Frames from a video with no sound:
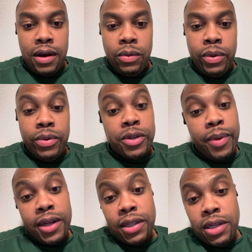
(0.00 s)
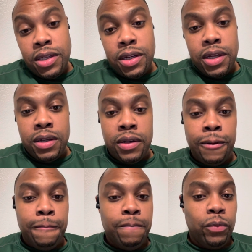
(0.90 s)
We respected each other.
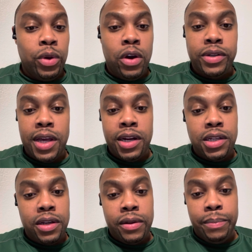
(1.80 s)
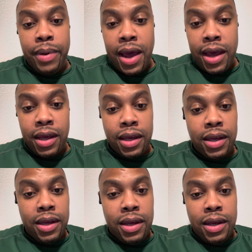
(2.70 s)
We always had each other back.
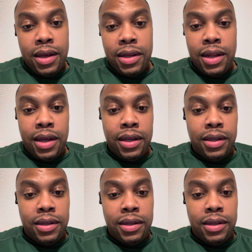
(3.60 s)
Like